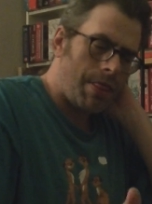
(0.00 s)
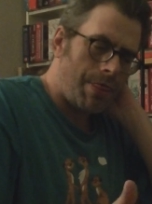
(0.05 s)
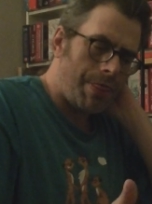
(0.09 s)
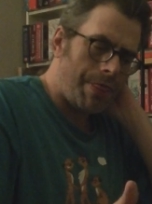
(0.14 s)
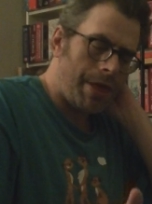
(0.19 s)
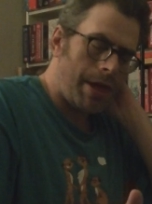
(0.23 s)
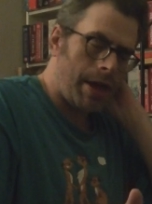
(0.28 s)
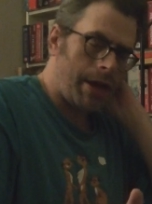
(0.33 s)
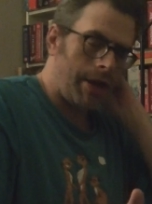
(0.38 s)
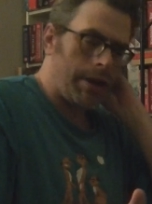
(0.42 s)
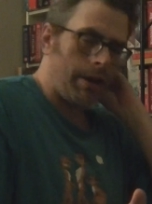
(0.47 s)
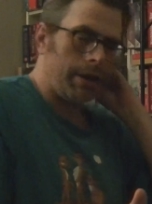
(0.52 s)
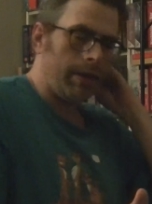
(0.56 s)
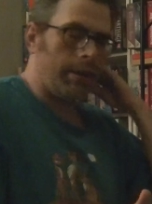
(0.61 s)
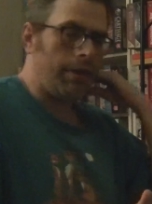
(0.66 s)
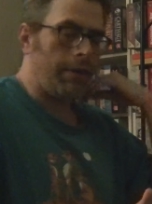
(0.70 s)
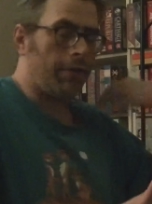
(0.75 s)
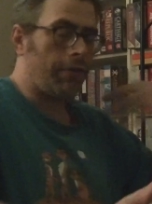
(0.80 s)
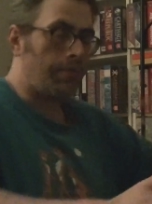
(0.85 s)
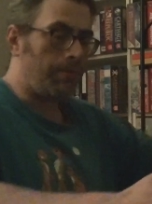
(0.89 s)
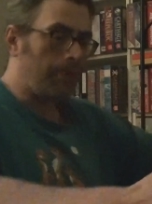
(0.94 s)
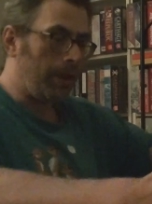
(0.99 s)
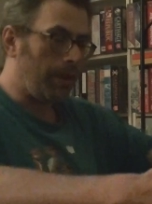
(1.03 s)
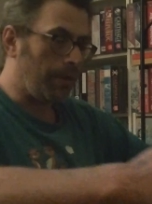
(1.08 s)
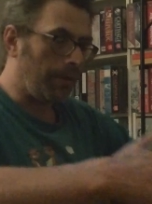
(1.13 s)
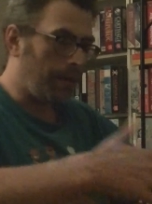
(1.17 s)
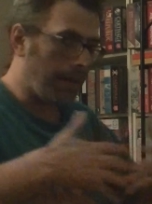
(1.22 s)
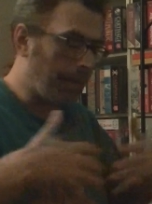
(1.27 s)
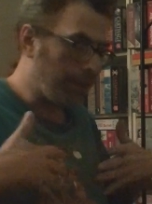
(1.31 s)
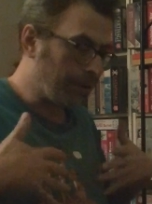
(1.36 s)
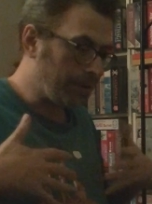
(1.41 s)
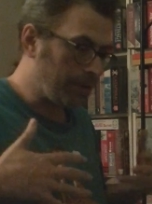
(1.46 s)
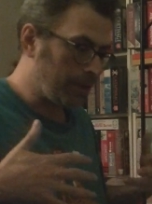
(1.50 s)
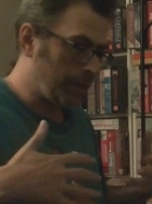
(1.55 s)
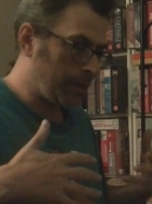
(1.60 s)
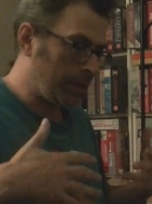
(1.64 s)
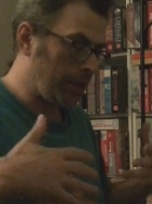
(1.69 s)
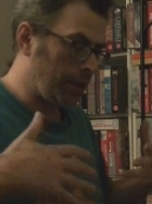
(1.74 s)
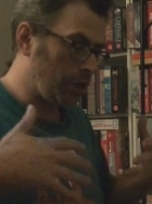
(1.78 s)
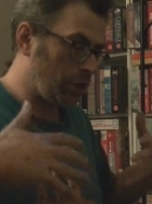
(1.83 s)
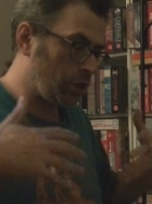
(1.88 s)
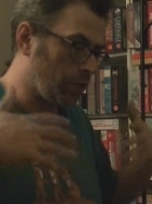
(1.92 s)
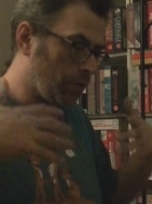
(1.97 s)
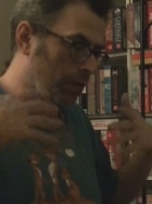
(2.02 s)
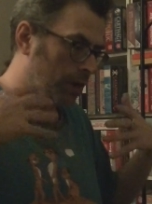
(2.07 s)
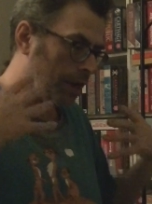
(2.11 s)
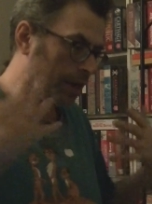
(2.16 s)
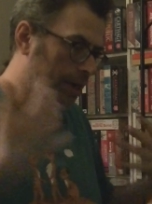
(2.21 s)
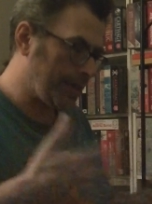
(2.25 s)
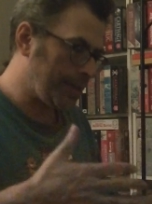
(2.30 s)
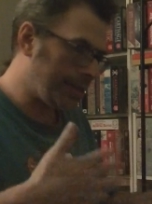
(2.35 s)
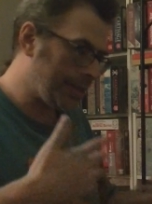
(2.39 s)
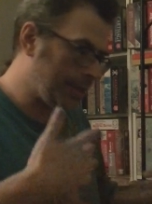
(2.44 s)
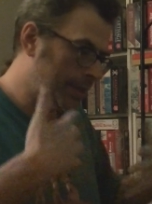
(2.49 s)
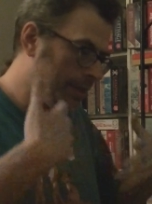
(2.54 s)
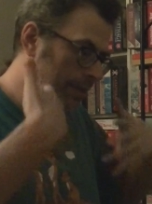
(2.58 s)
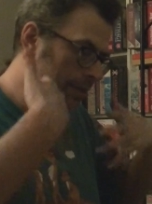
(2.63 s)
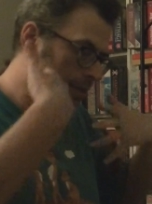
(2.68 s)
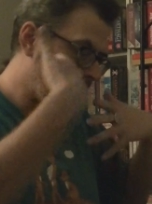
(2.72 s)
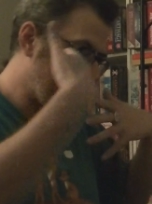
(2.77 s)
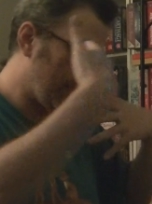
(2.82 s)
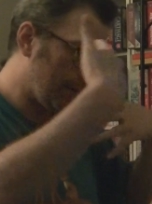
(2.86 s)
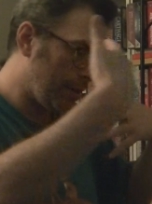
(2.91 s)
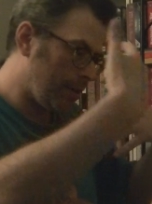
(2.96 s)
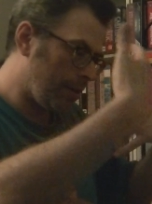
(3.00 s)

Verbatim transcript: that gives me a representation where I see